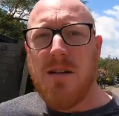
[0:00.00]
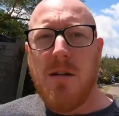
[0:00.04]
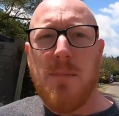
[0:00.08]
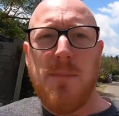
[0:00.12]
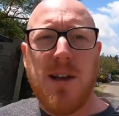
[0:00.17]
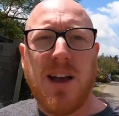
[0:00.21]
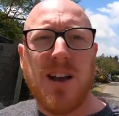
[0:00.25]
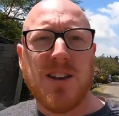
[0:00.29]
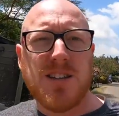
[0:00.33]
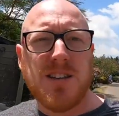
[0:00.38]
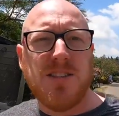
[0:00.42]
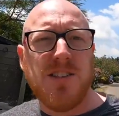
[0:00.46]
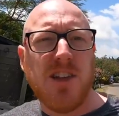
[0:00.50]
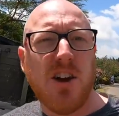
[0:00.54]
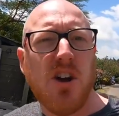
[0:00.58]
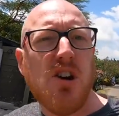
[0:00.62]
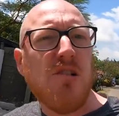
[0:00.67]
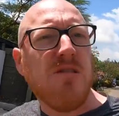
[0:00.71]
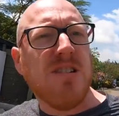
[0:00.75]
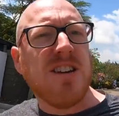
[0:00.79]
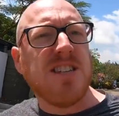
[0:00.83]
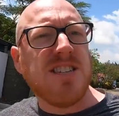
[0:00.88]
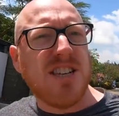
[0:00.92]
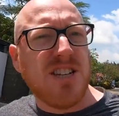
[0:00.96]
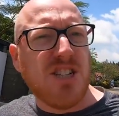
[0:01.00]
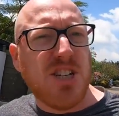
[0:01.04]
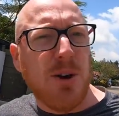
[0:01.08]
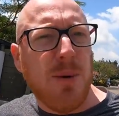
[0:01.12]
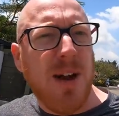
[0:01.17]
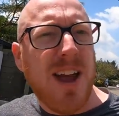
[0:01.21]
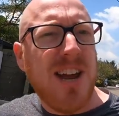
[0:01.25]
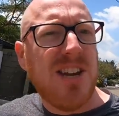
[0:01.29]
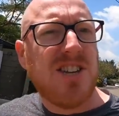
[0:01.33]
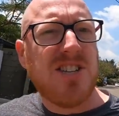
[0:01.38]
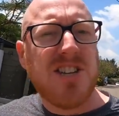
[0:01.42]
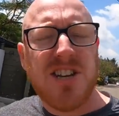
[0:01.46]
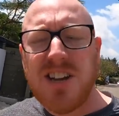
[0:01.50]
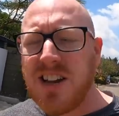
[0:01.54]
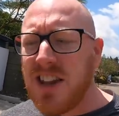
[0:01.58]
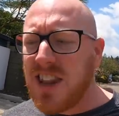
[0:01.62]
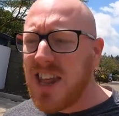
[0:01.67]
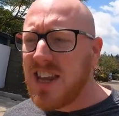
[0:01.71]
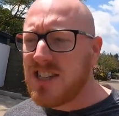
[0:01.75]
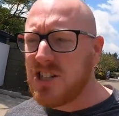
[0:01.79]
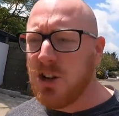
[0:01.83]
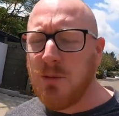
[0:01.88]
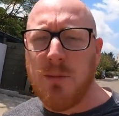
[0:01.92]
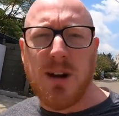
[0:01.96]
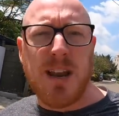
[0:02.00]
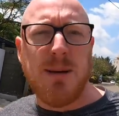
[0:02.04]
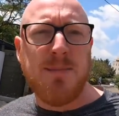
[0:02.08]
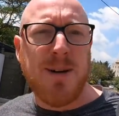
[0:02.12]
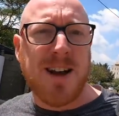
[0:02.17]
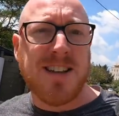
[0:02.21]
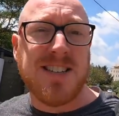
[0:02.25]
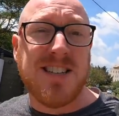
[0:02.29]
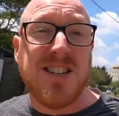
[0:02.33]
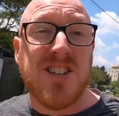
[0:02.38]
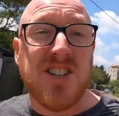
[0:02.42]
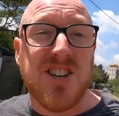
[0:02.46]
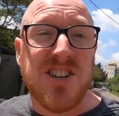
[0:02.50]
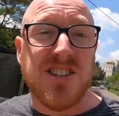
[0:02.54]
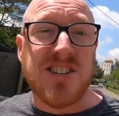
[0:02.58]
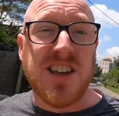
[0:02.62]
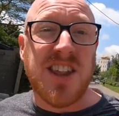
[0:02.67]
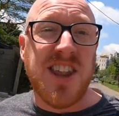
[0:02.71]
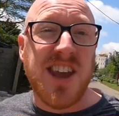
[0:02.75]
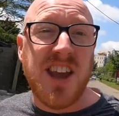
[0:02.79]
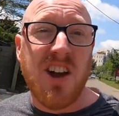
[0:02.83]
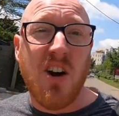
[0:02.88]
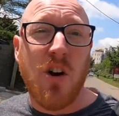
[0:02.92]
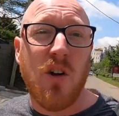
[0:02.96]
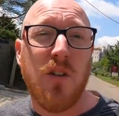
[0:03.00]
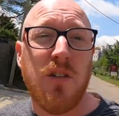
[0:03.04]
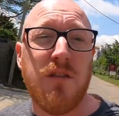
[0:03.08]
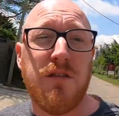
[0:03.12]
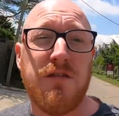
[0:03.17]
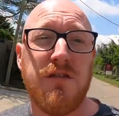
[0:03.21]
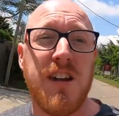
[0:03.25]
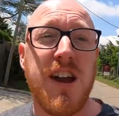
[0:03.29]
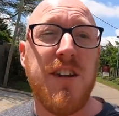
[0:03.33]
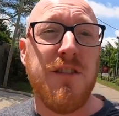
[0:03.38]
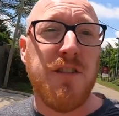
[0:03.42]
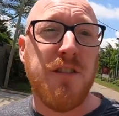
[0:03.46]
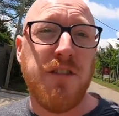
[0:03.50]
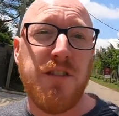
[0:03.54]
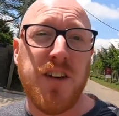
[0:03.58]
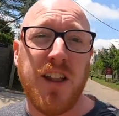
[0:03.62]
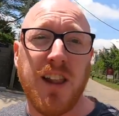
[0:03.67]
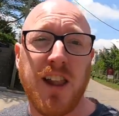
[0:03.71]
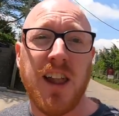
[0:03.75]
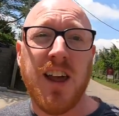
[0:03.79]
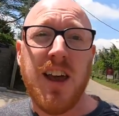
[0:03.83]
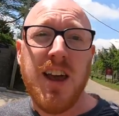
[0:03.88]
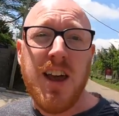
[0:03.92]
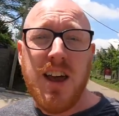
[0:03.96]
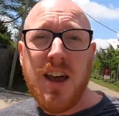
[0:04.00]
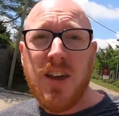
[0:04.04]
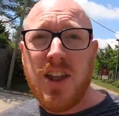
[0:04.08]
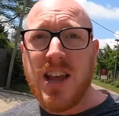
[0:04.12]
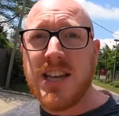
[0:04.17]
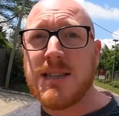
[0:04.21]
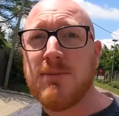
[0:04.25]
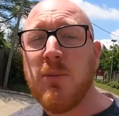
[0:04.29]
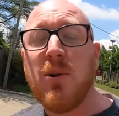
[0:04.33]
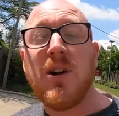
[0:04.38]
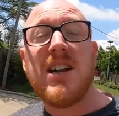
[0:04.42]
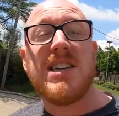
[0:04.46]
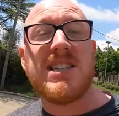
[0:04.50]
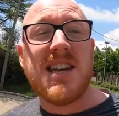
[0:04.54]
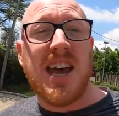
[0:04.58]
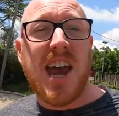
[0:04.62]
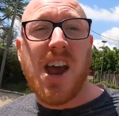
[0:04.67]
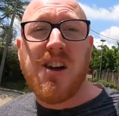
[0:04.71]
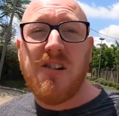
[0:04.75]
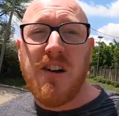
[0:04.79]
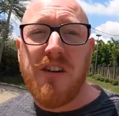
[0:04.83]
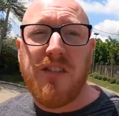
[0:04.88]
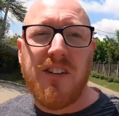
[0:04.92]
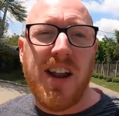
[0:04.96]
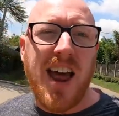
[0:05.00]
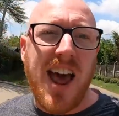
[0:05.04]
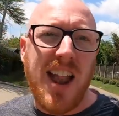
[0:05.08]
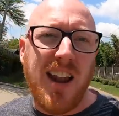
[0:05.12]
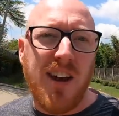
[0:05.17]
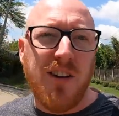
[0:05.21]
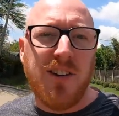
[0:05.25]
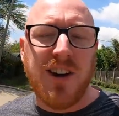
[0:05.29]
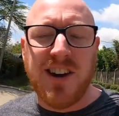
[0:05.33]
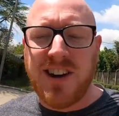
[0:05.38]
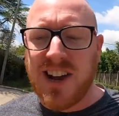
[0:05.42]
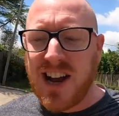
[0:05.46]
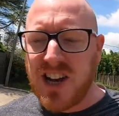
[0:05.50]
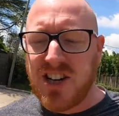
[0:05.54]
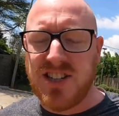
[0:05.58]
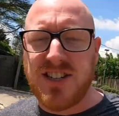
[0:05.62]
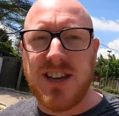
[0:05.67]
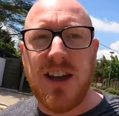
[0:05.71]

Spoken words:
because of the current situation, there's not many passengers and they can't even fill the smallest aircraft, let alone a Dash